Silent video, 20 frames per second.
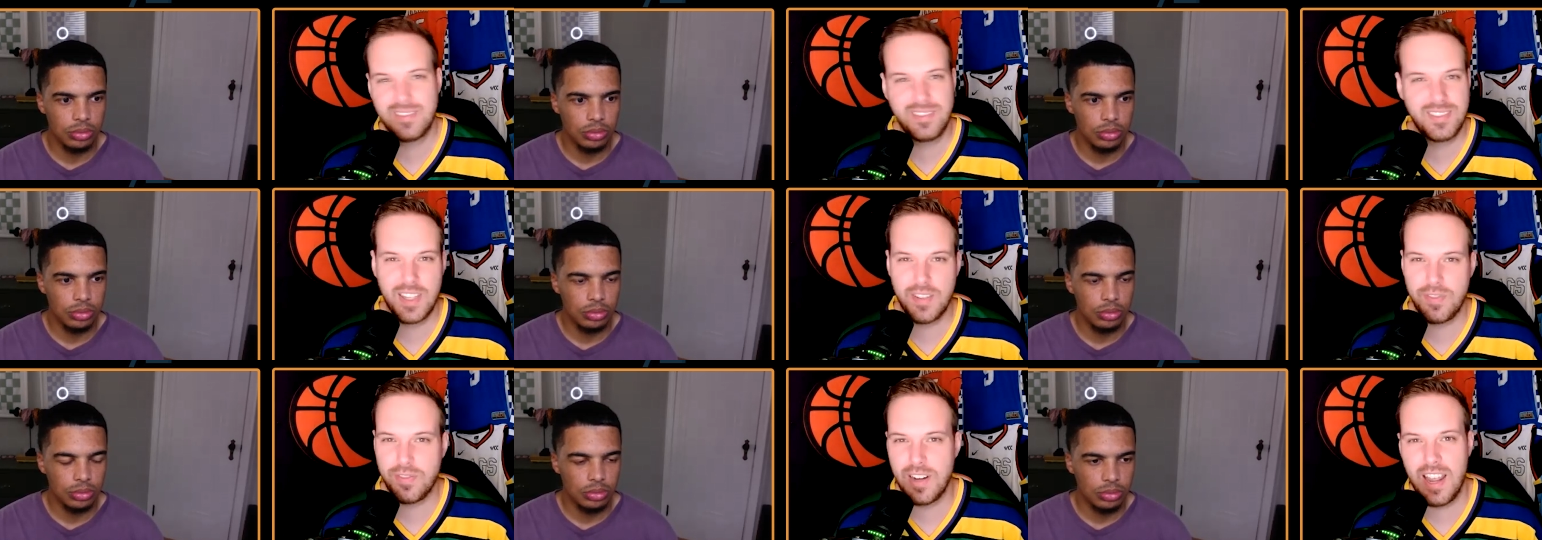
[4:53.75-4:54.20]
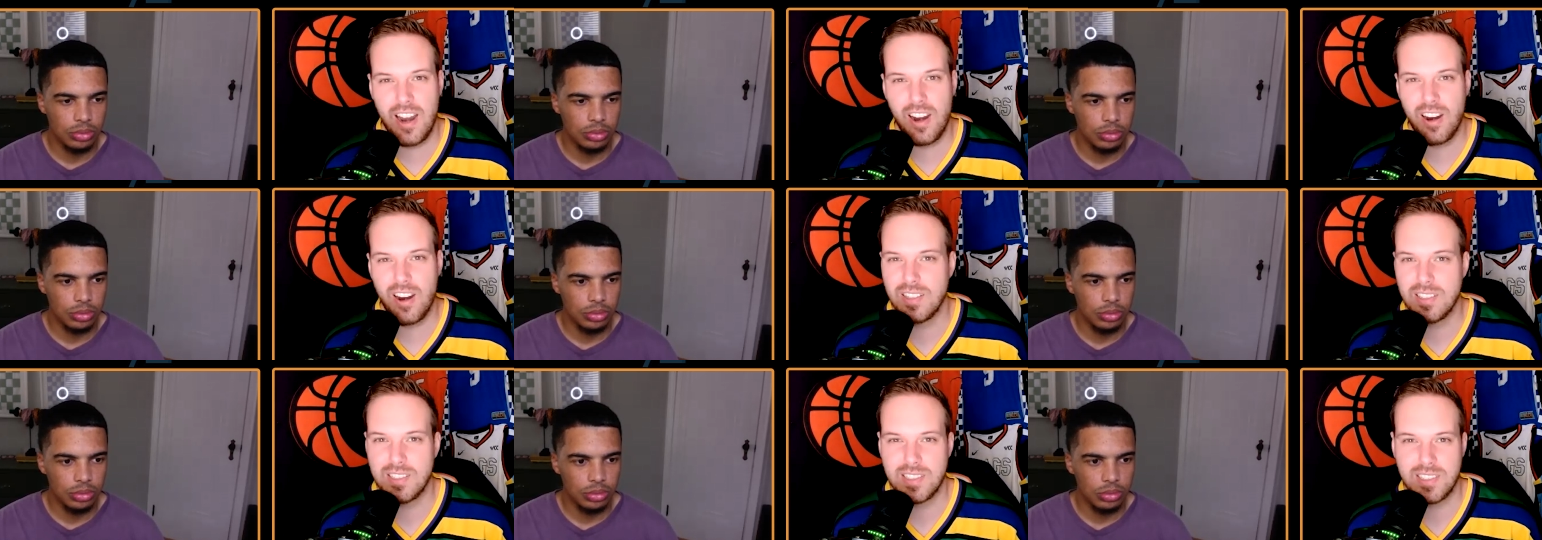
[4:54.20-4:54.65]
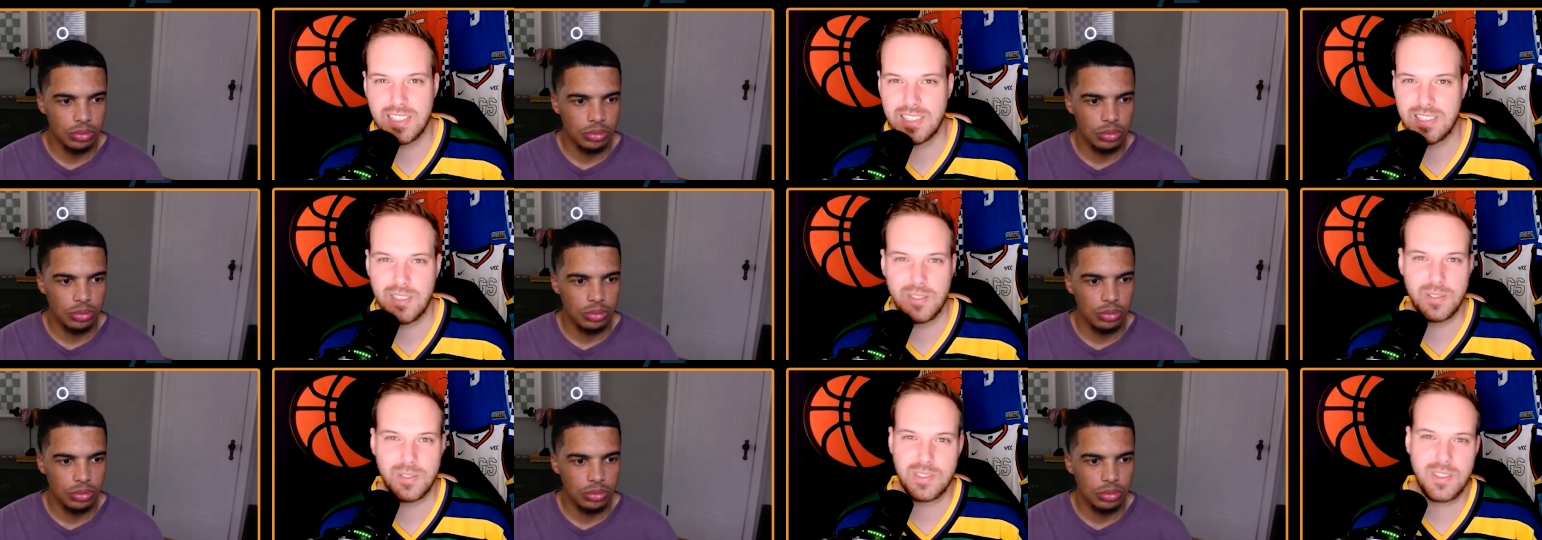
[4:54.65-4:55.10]
Speaker 1: different eras.
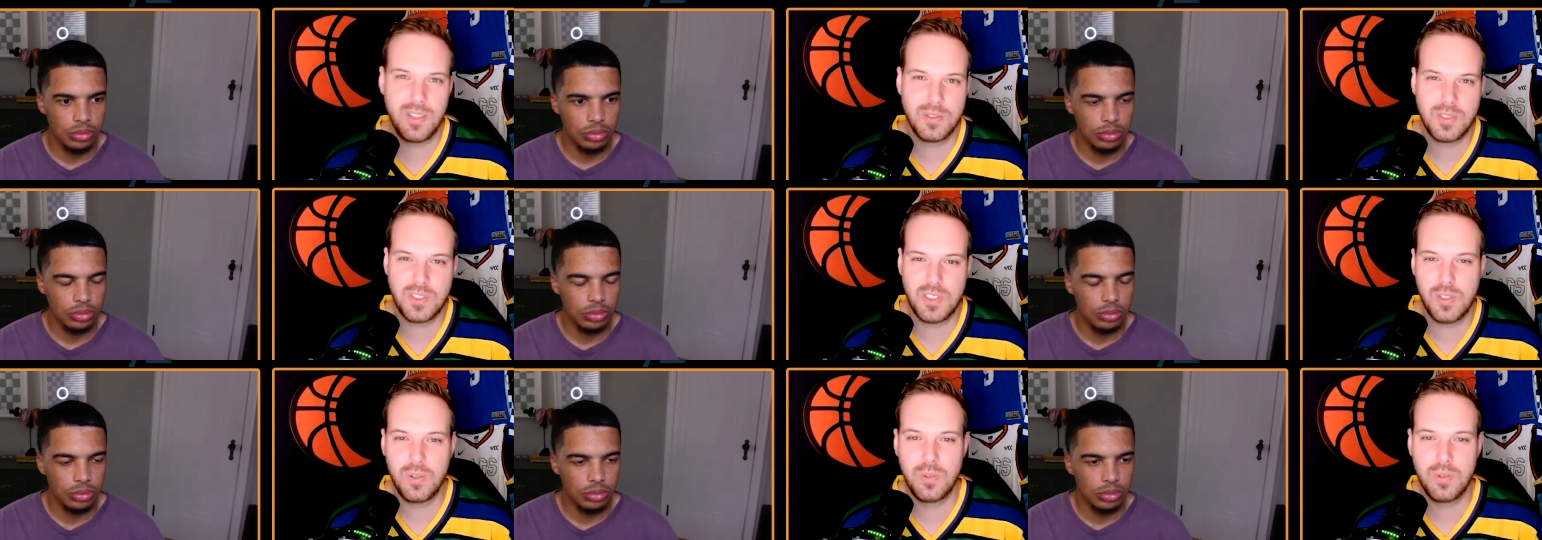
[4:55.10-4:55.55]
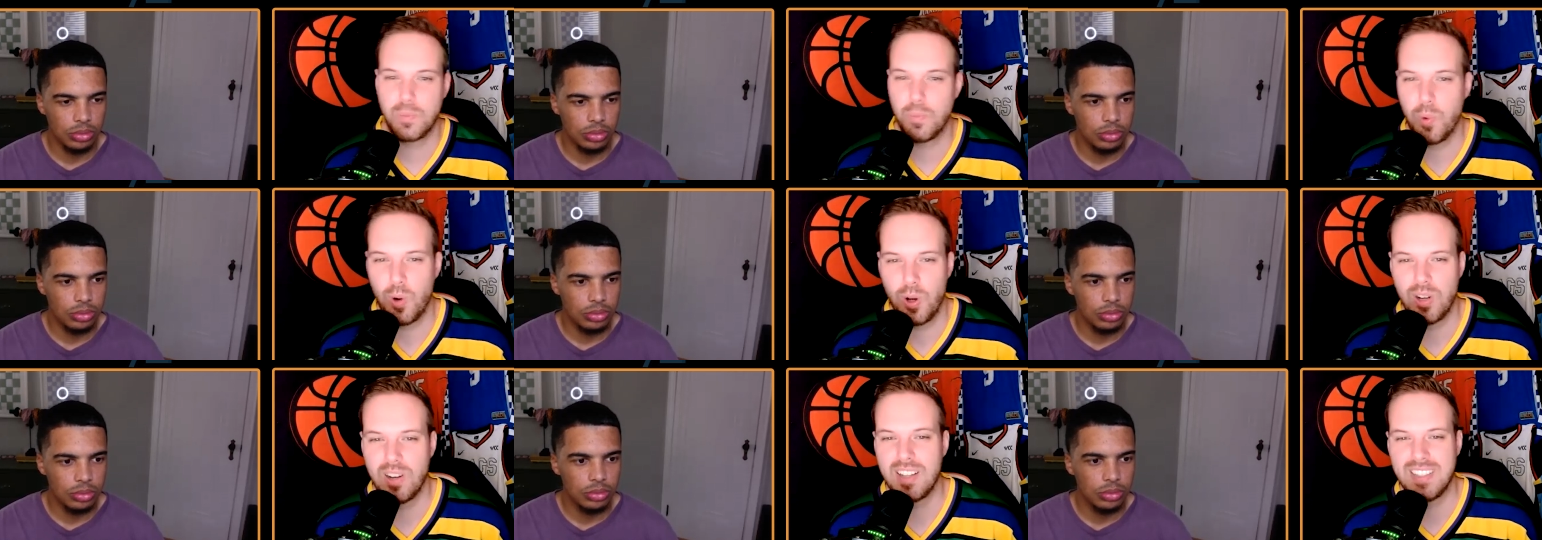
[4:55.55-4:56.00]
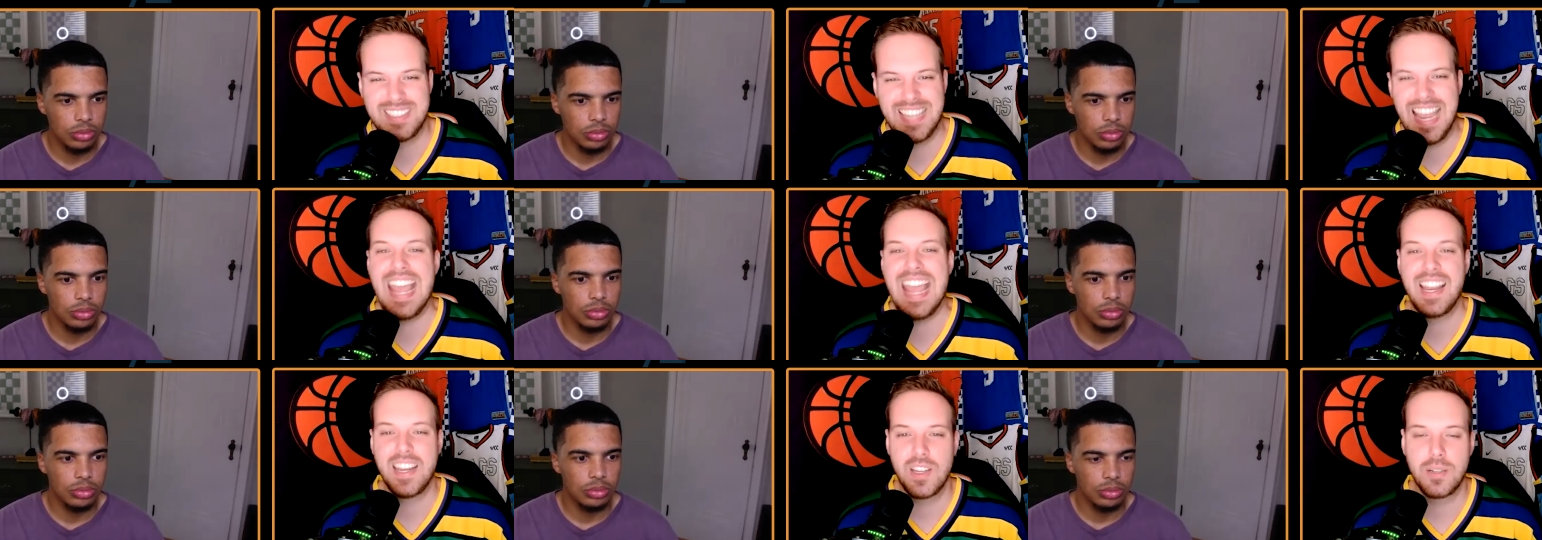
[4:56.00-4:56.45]
Like those those two weren't a
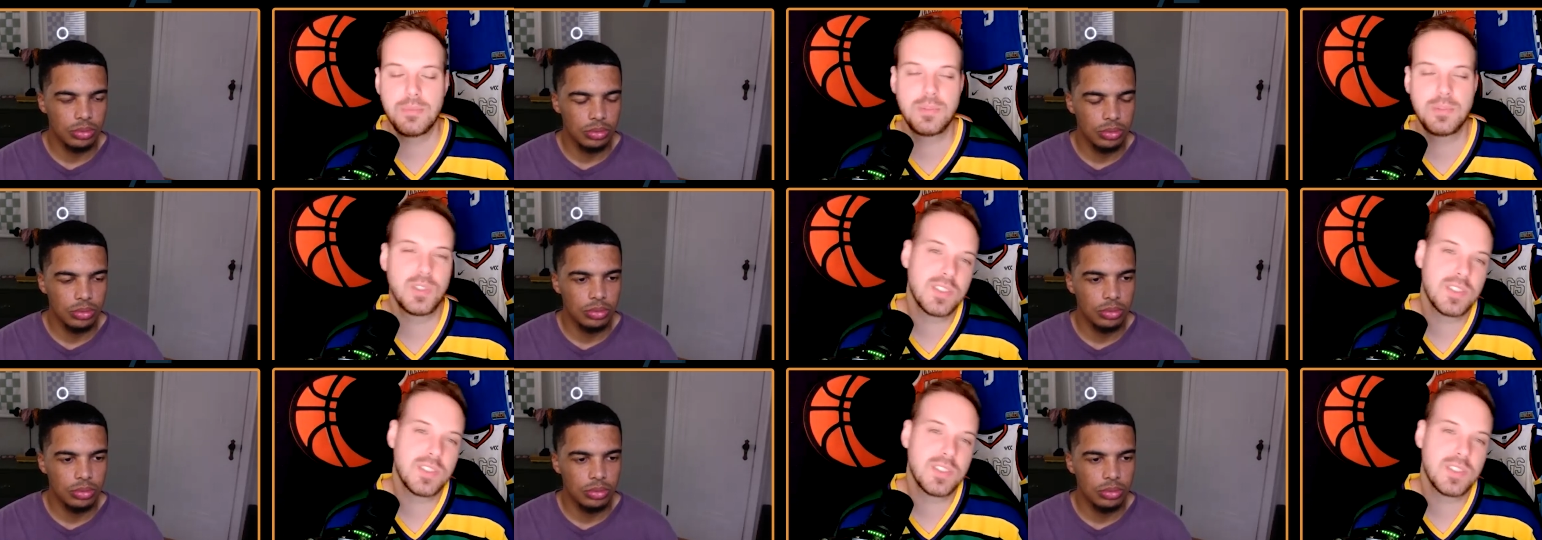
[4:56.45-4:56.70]
tandem.